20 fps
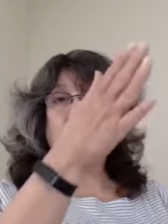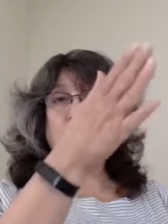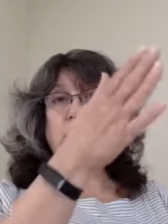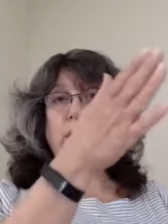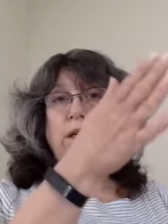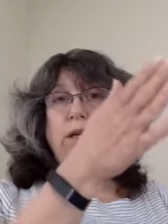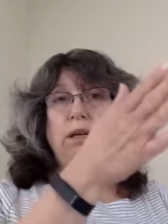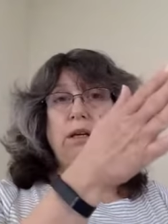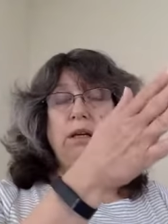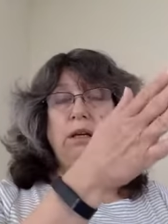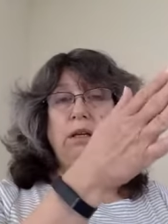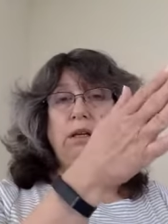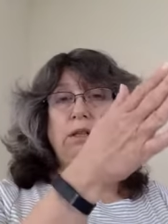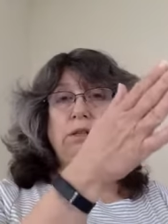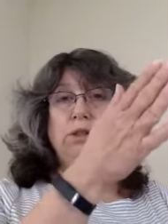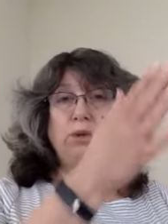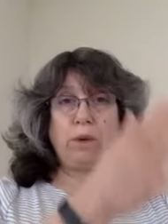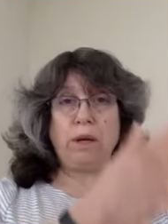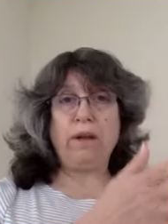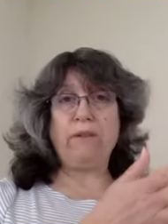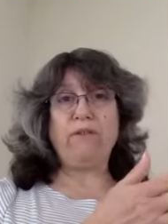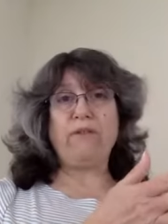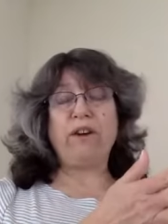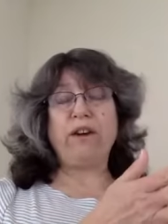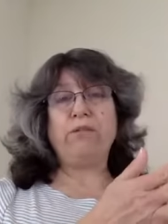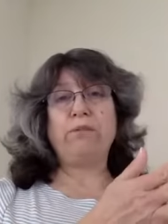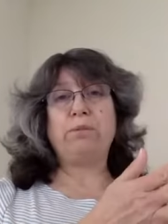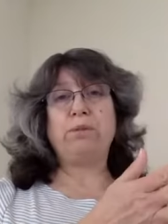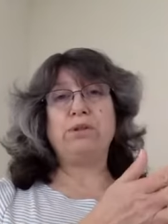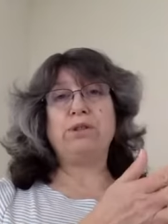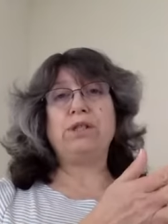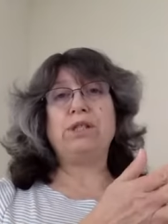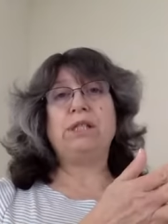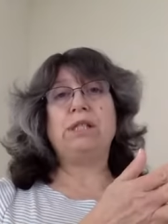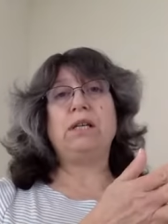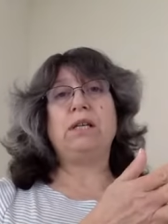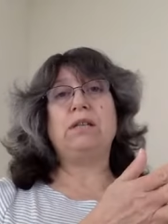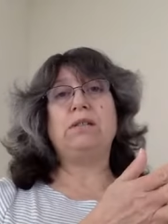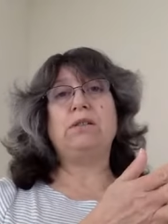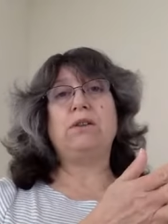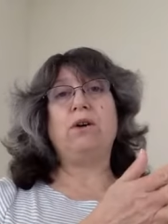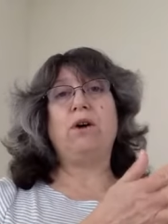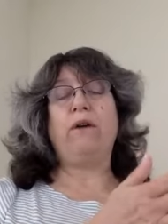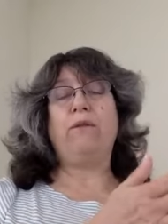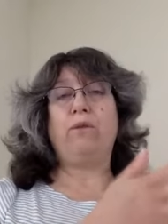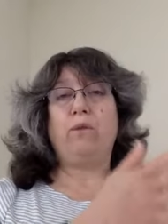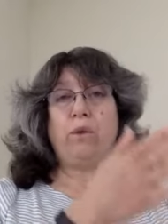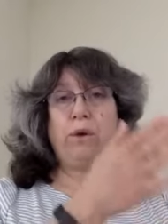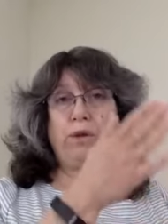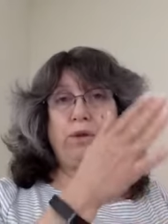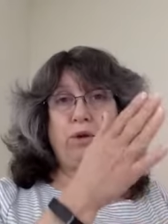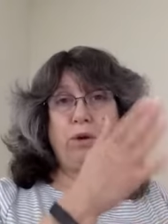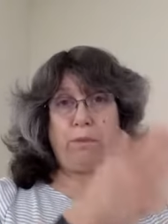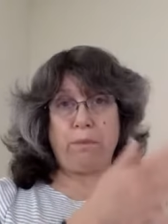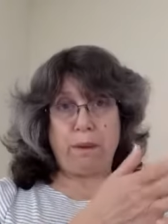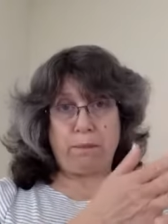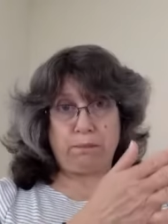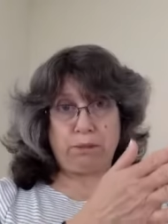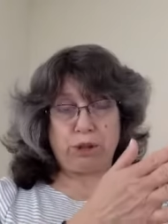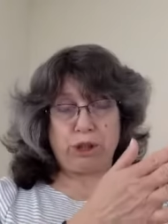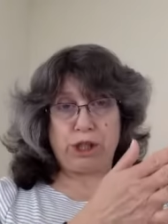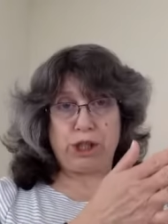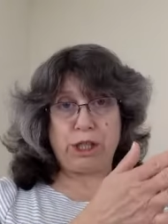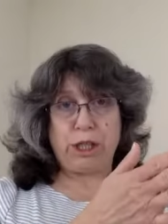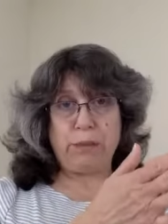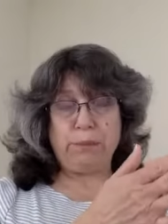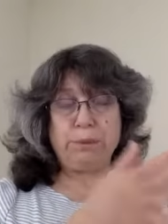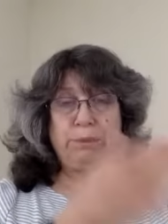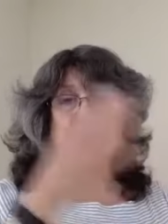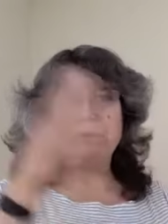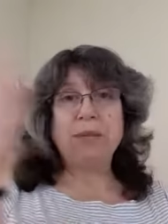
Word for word: the 25% off with your membership